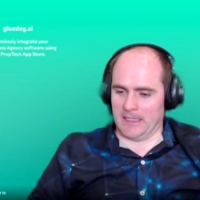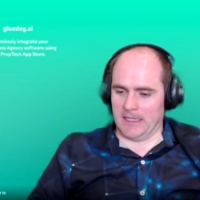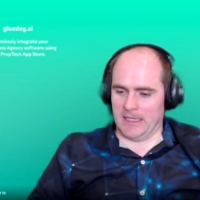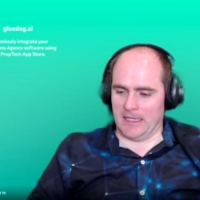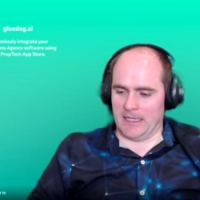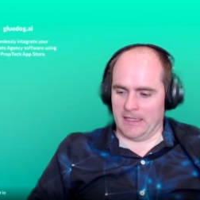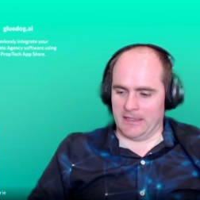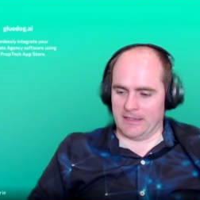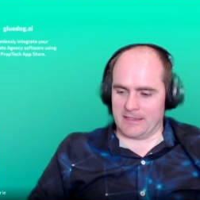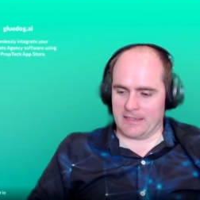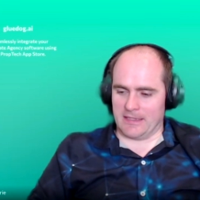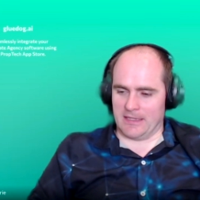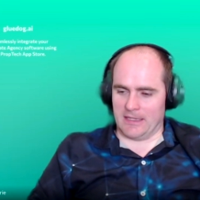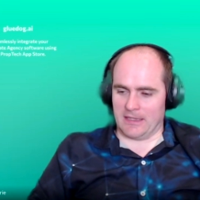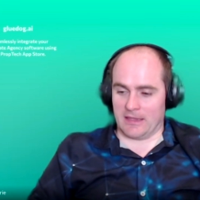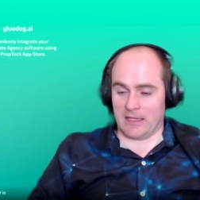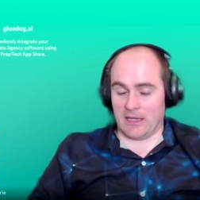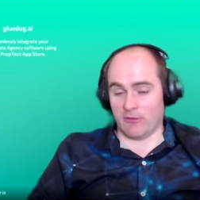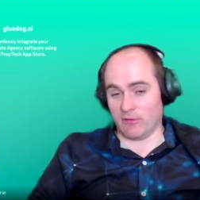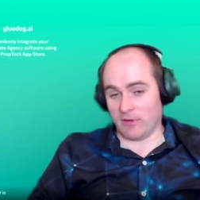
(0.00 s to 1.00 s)
and
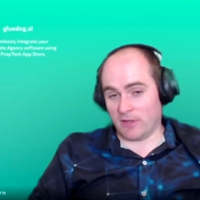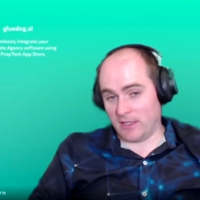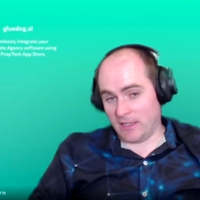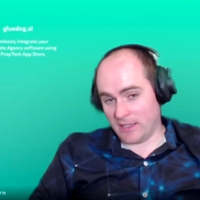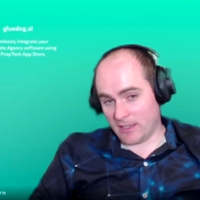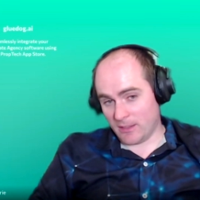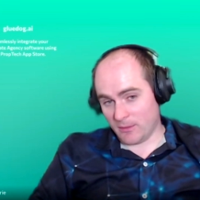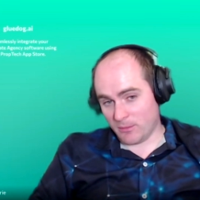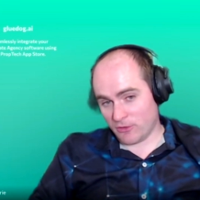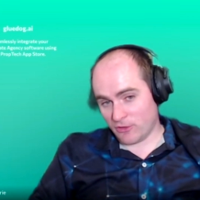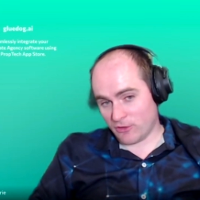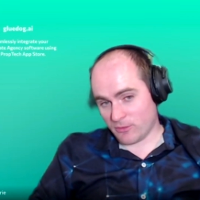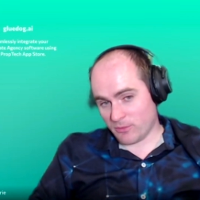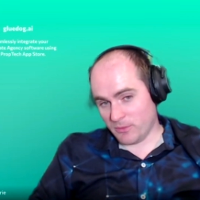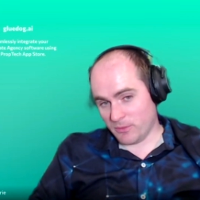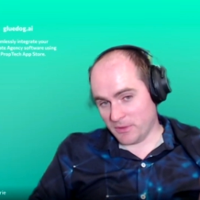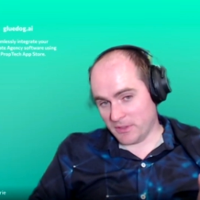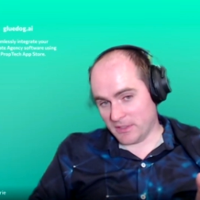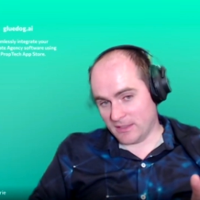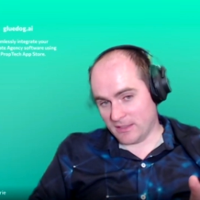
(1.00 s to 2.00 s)
that really helps
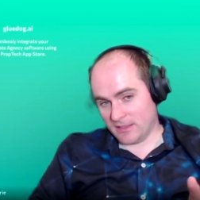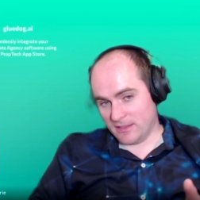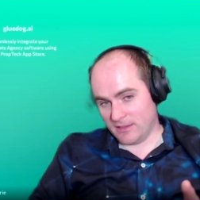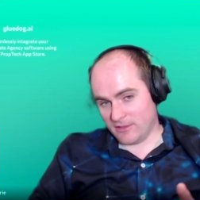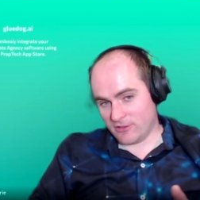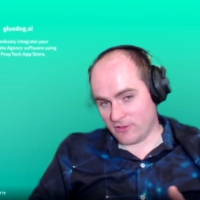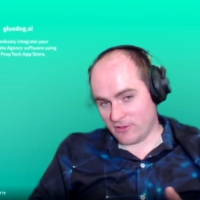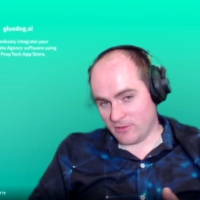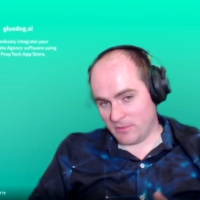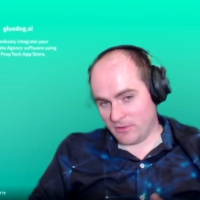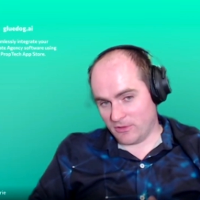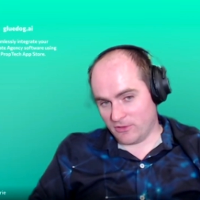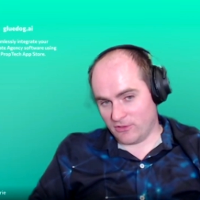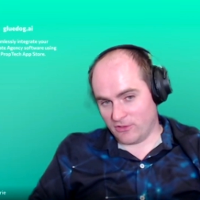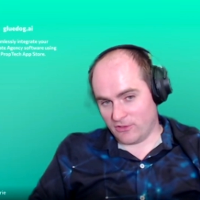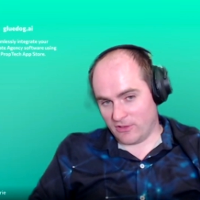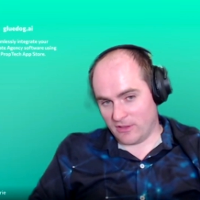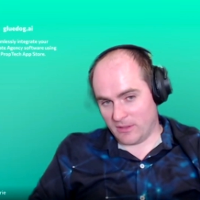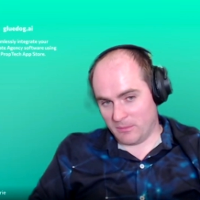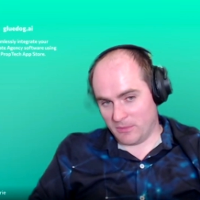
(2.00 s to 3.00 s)
bringing into
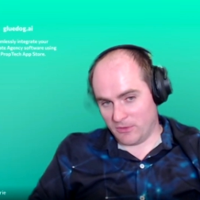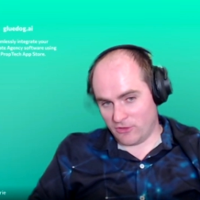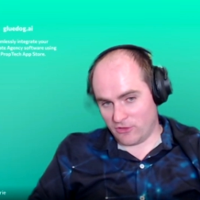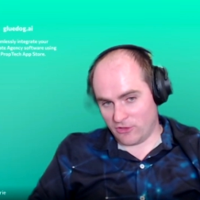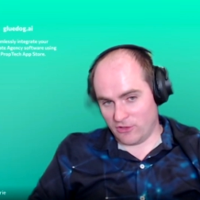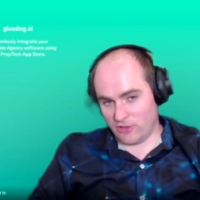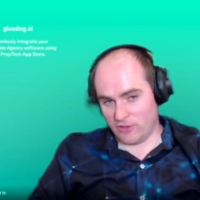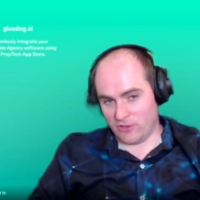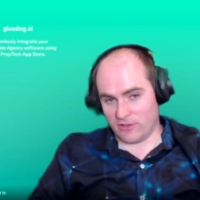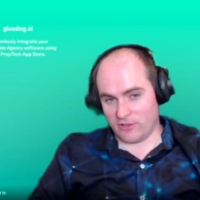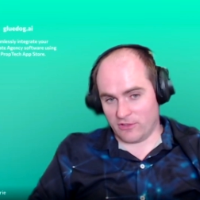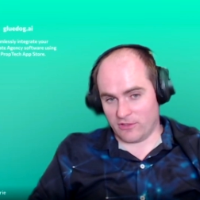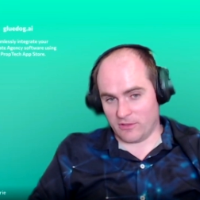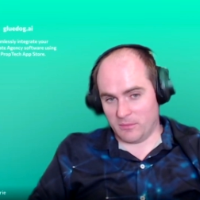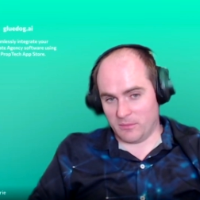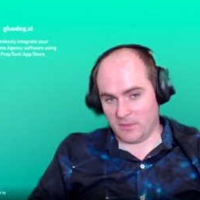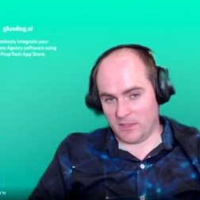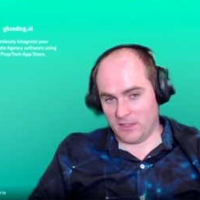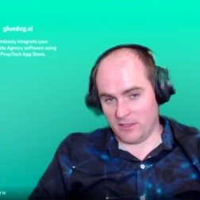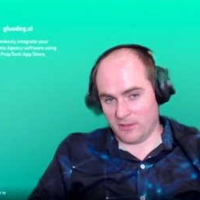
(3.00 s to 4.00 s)
business number 2 because
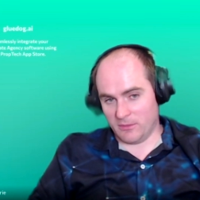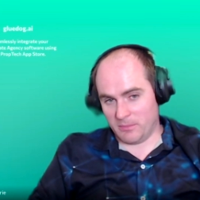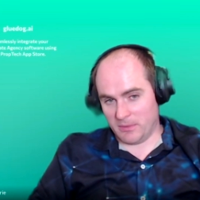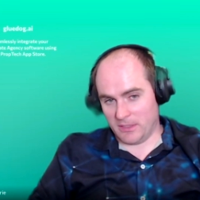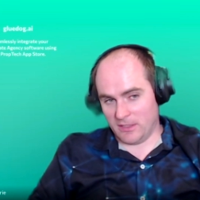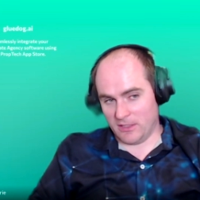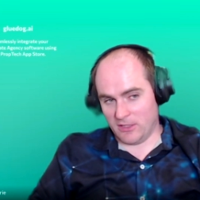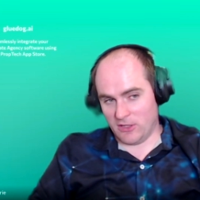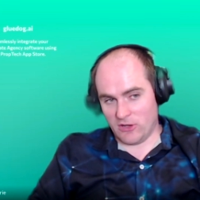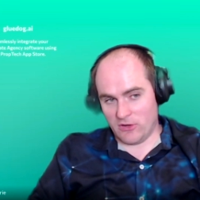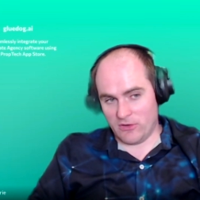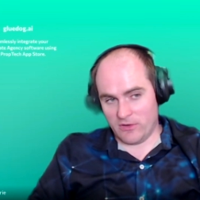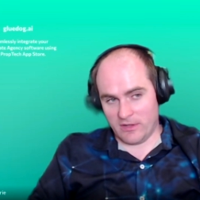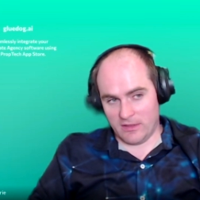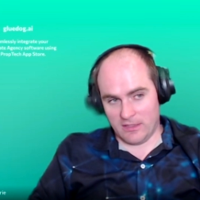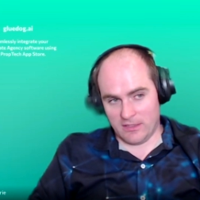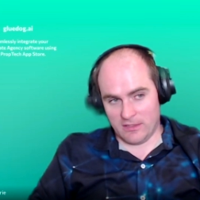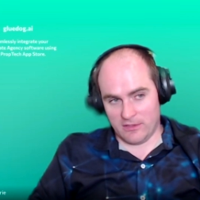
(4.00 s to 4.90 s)
I'm a little bit known in the